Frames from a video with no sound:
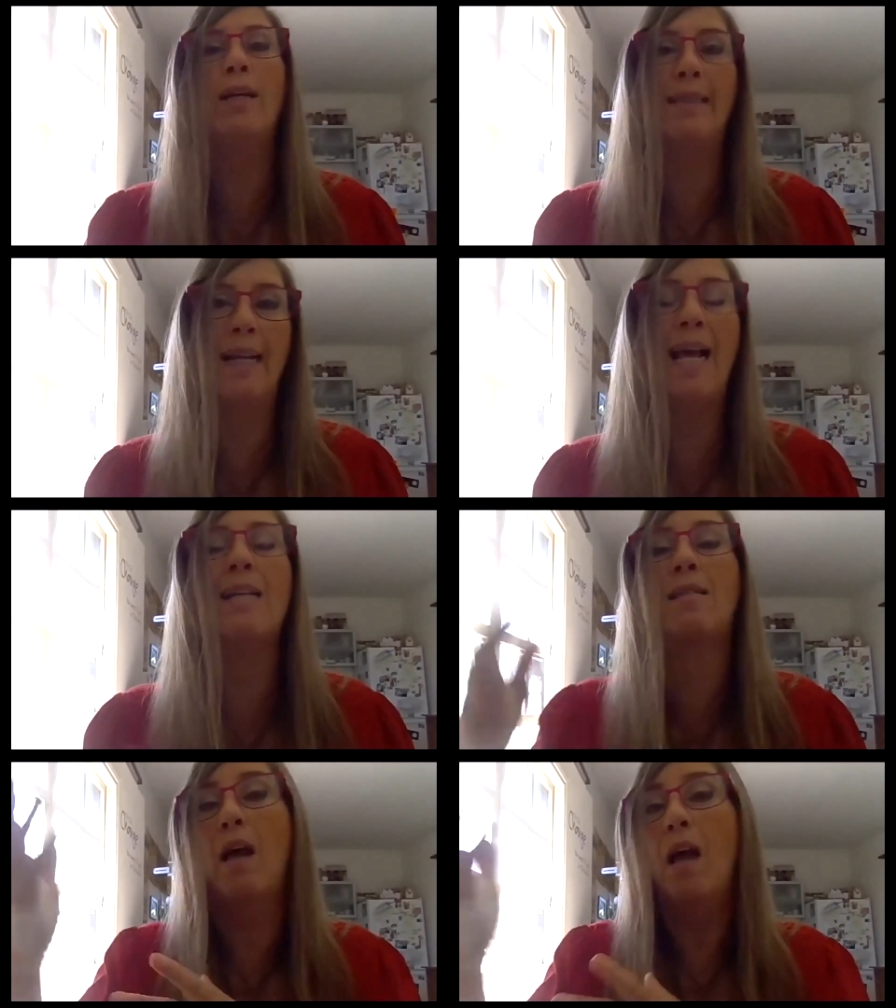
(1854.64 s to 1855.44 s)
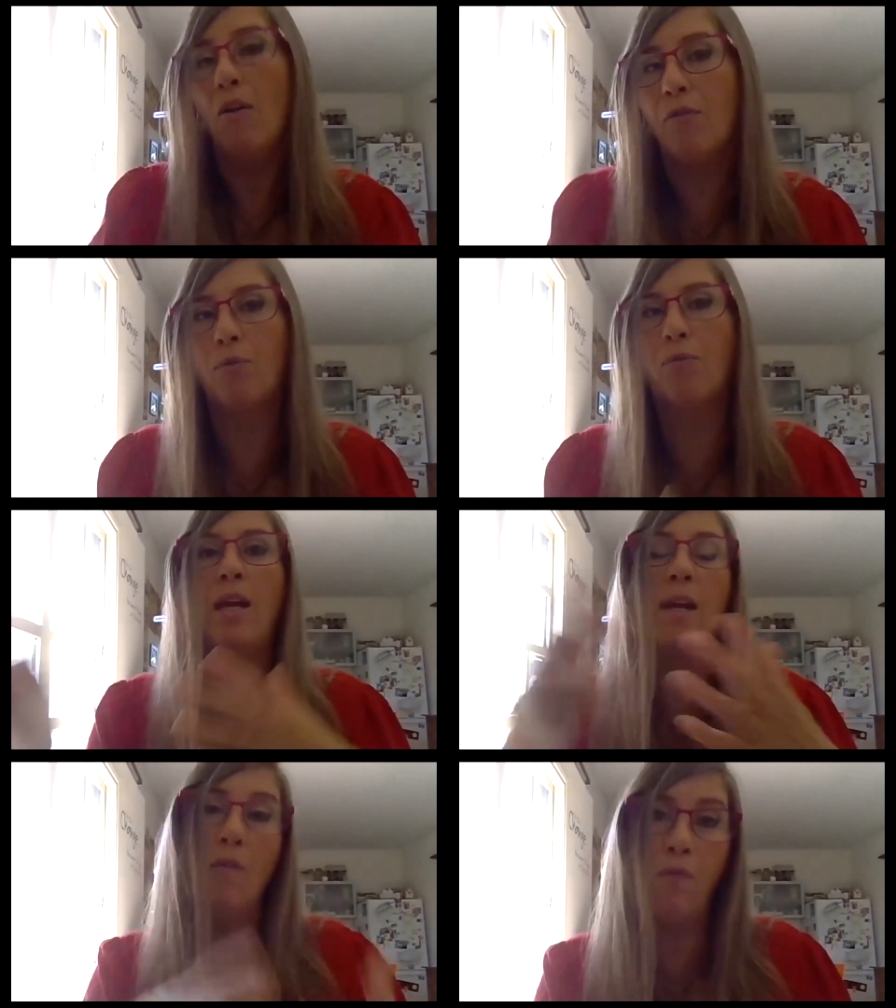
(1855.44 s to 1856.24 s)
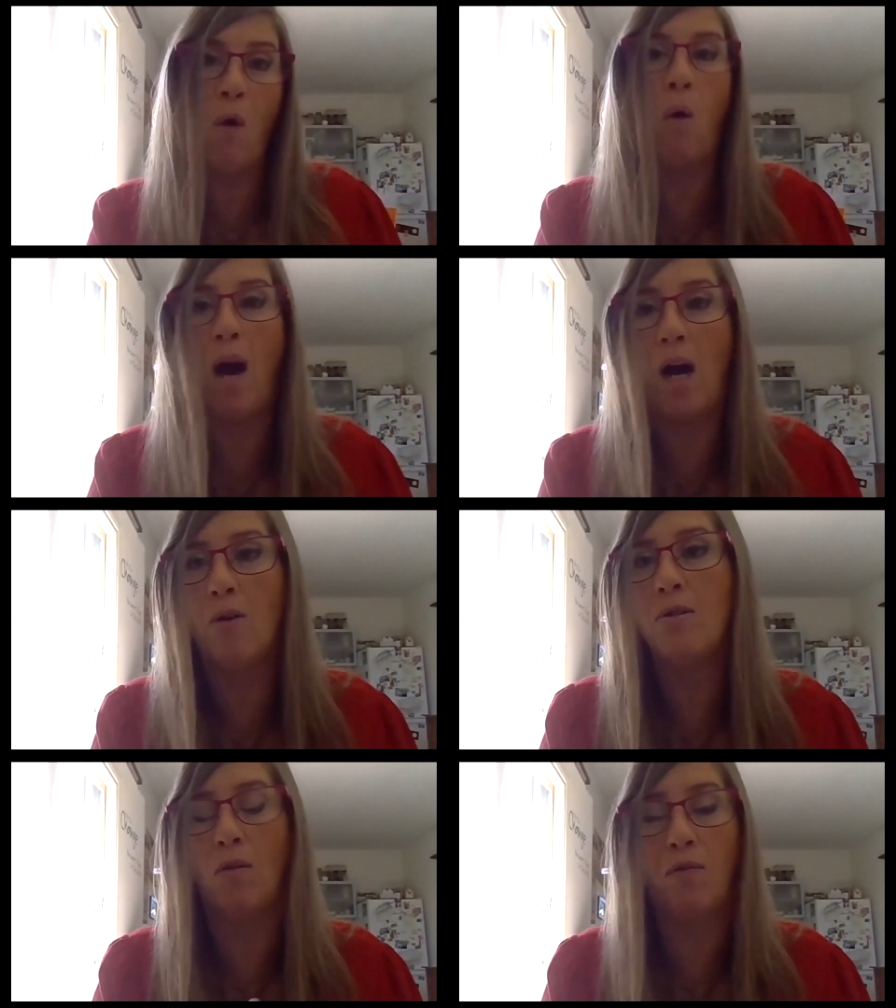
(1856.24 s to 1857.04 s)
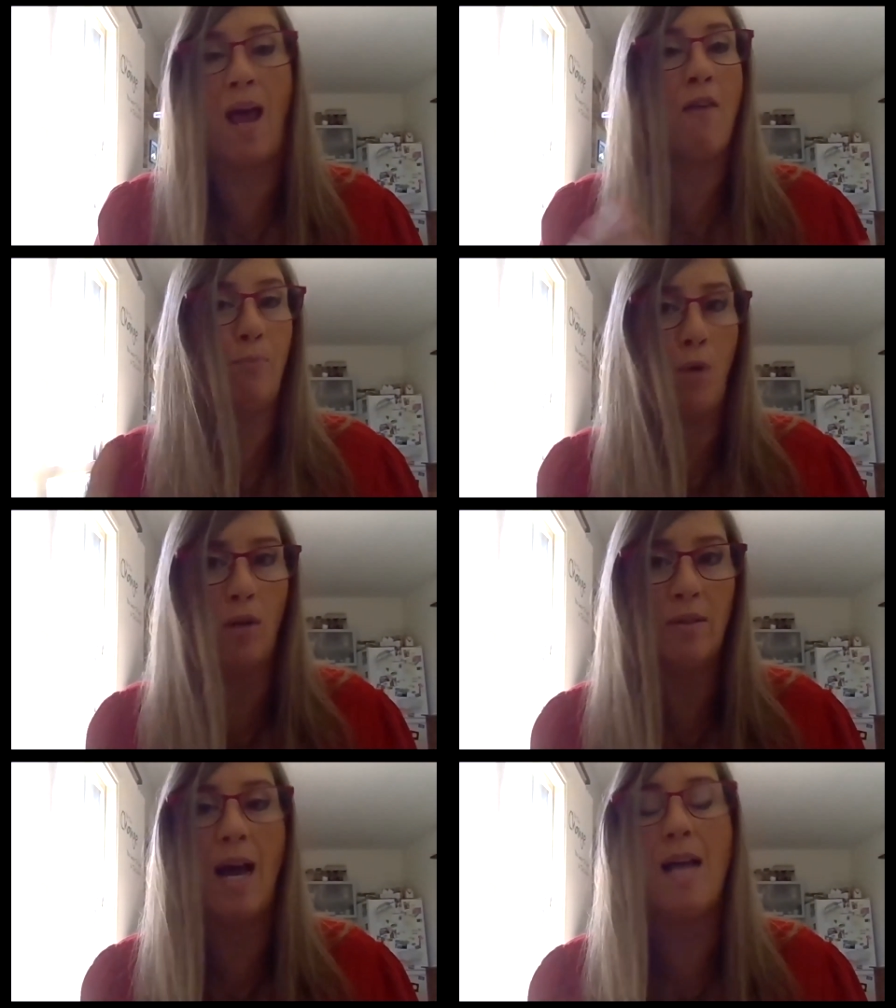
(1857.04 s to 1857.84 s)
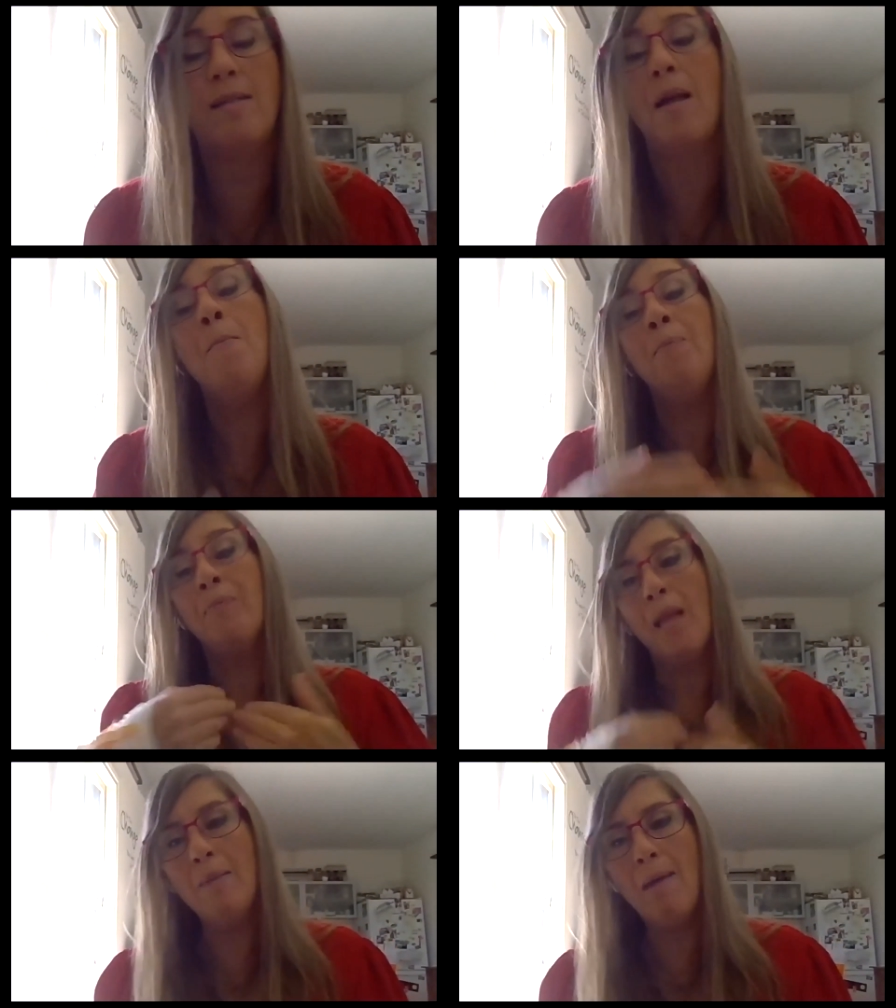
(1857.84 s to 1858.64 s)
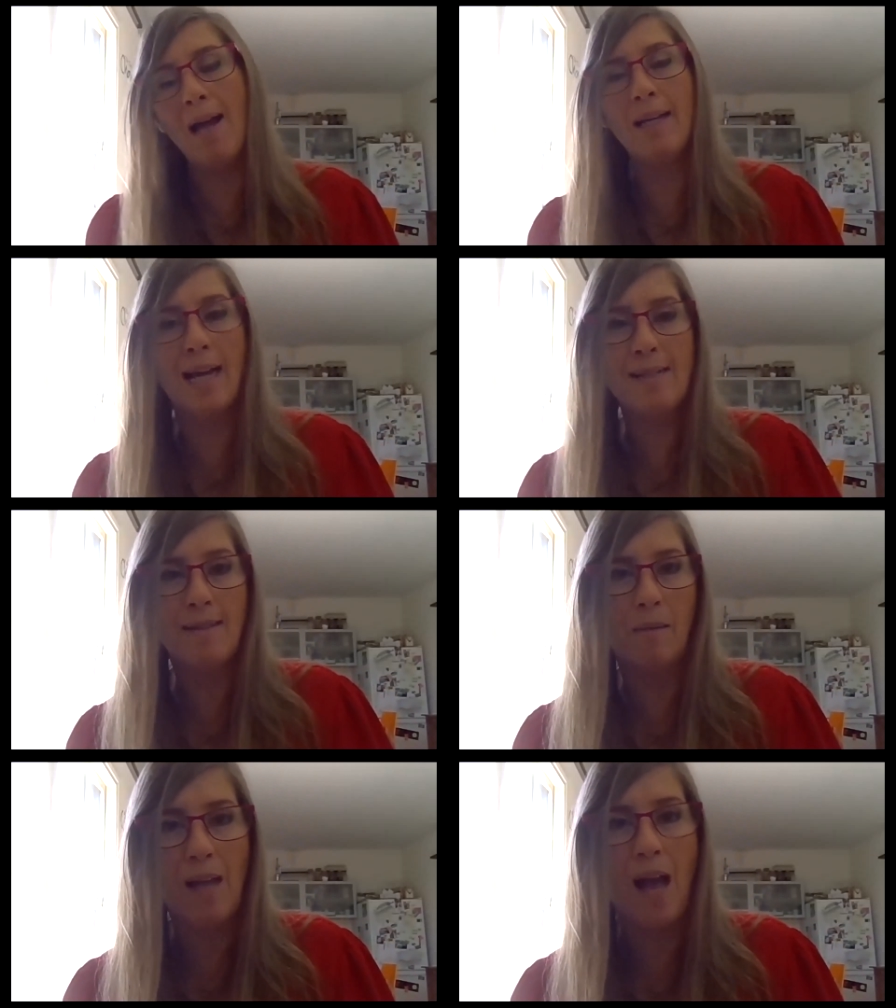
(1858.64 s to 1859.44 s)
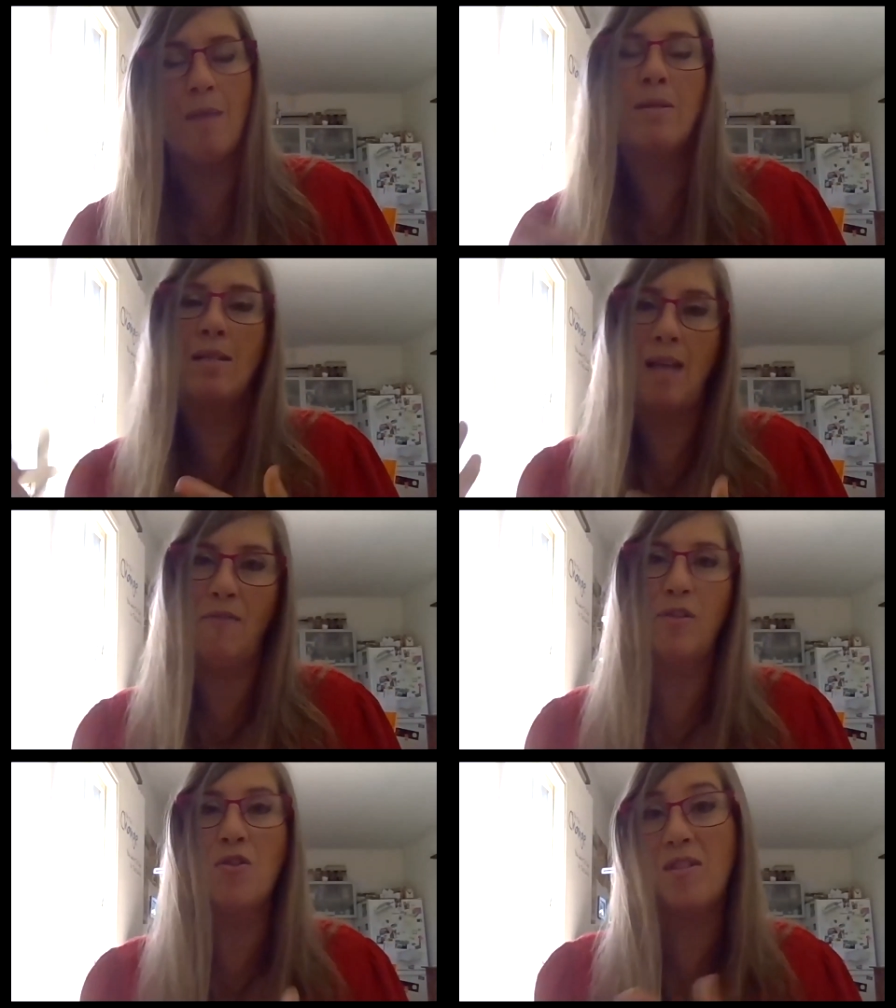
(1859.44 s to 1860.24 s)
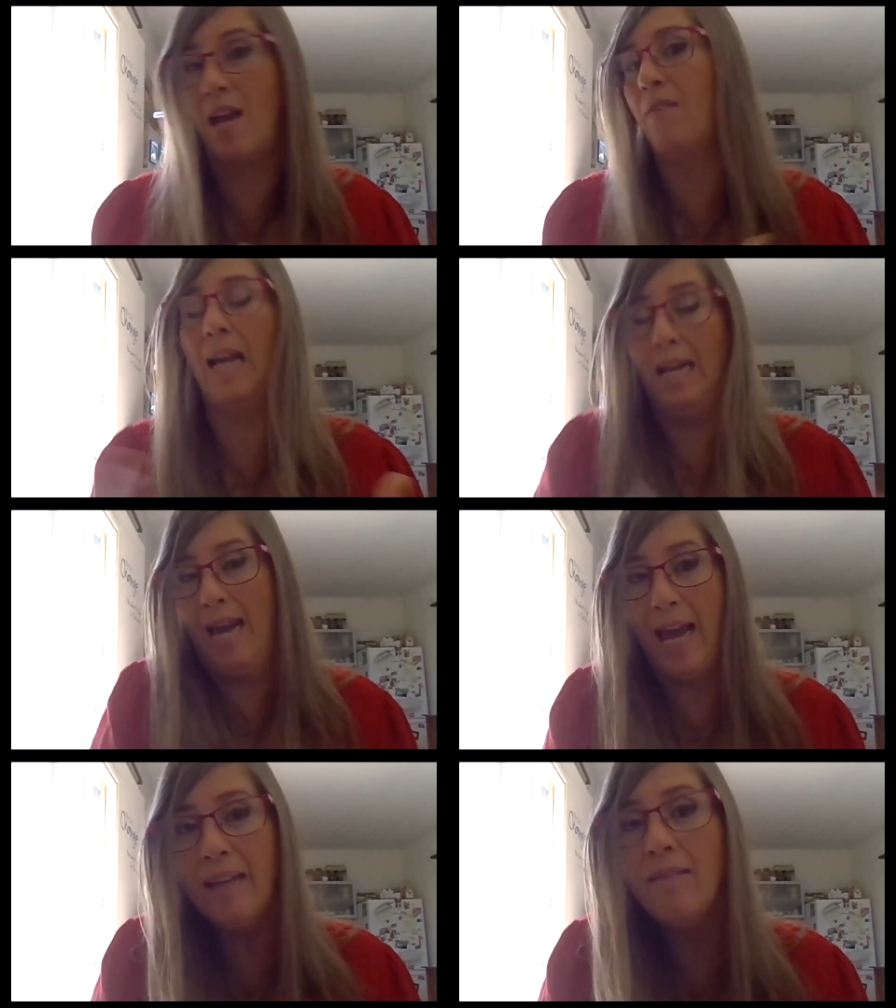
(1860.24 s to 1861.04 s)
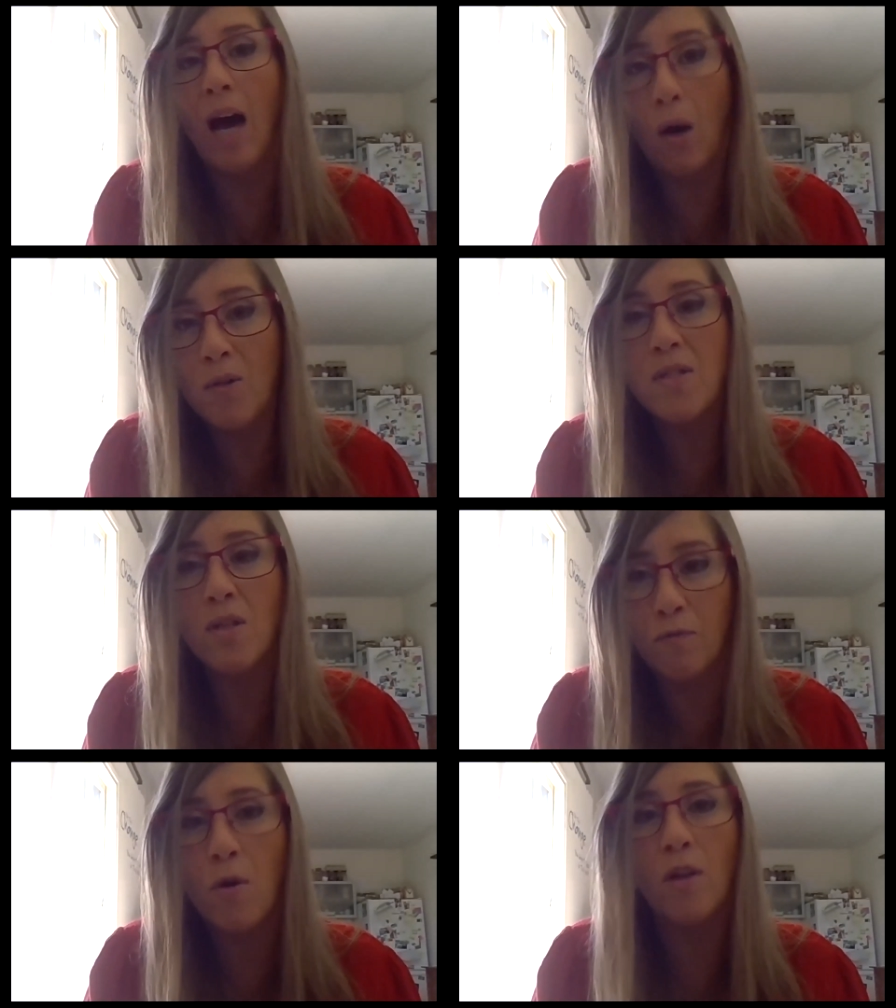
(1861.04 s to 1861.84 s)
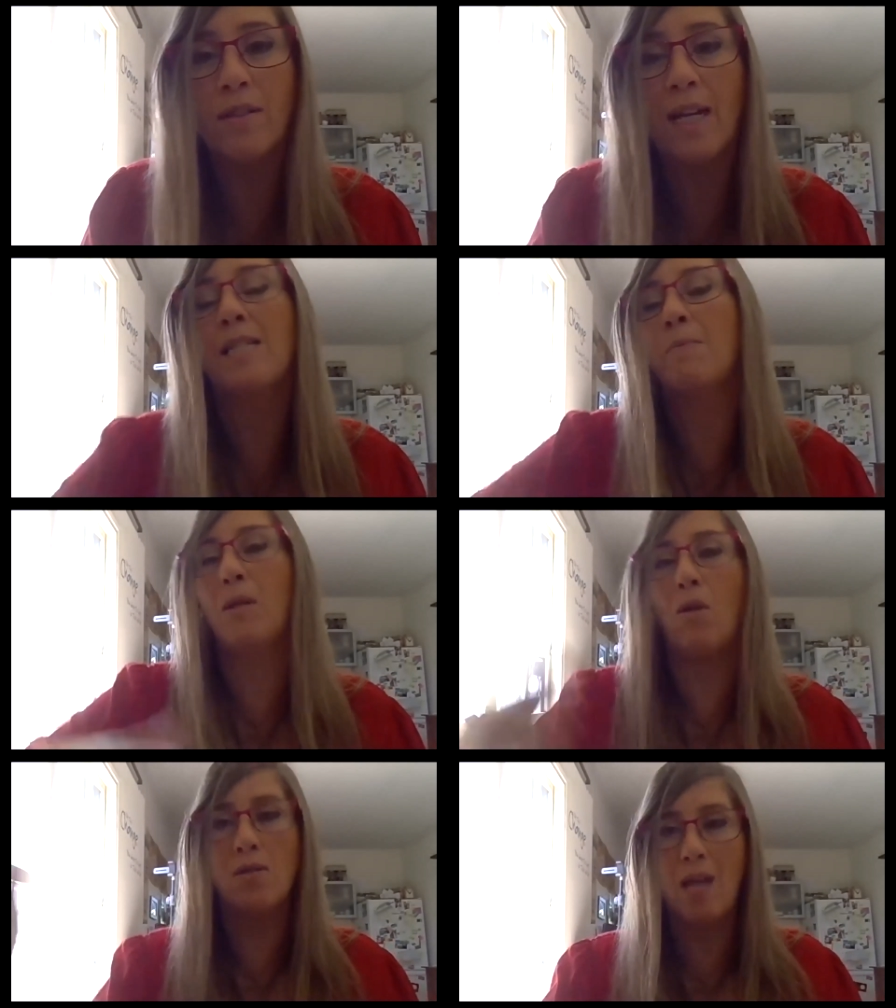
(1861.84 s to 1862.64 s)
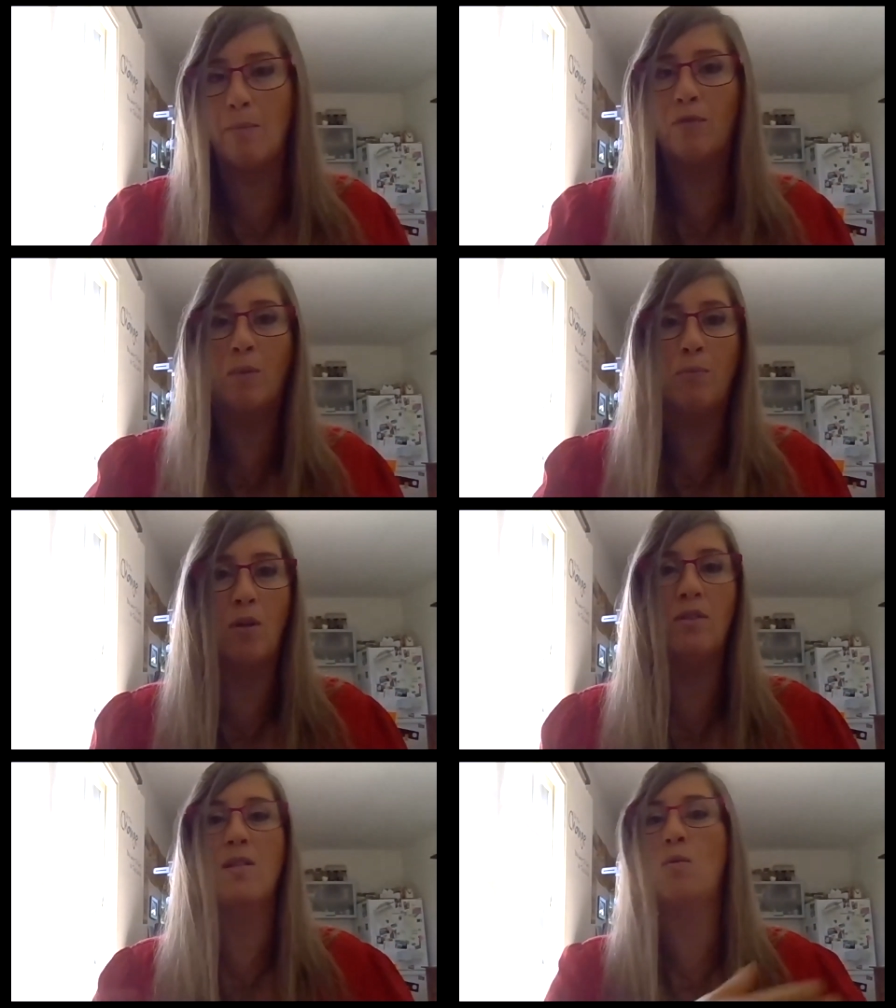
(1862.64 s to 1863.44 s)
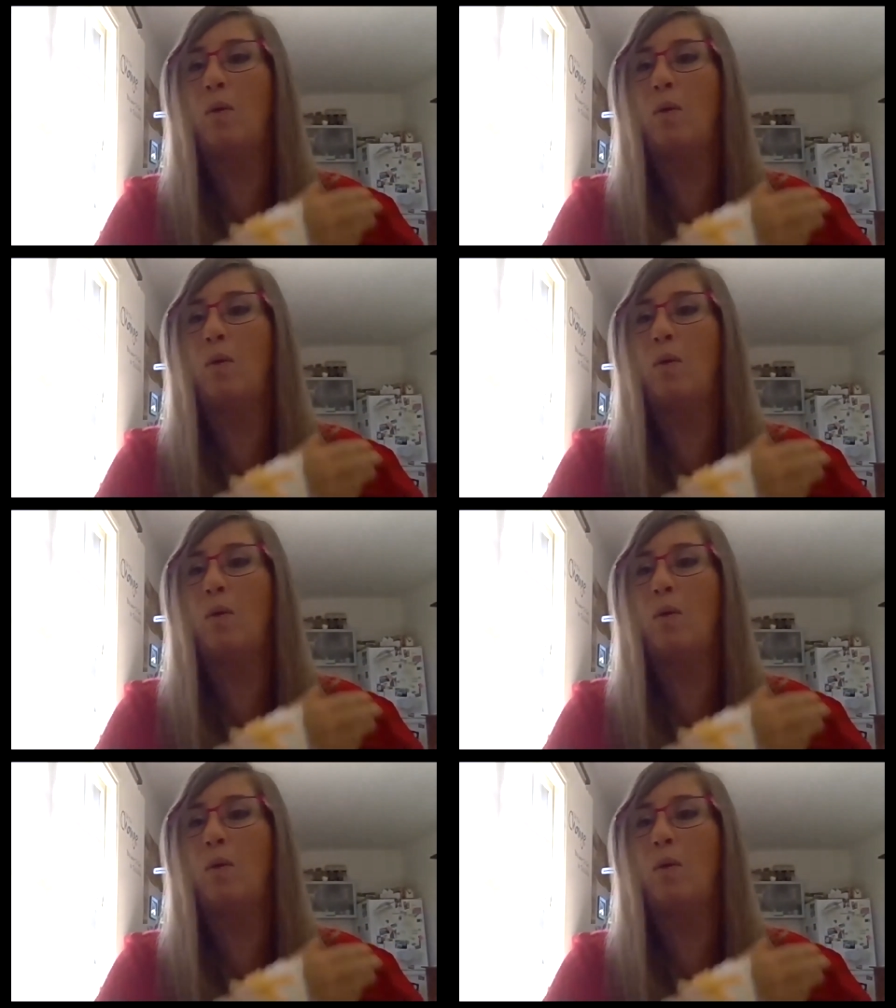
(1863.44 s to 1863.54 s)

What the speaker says: in the last 3-4 hours of live broadcast. In my case, sometimes it's after 7 and 8 hours of broadcast, because some of the protests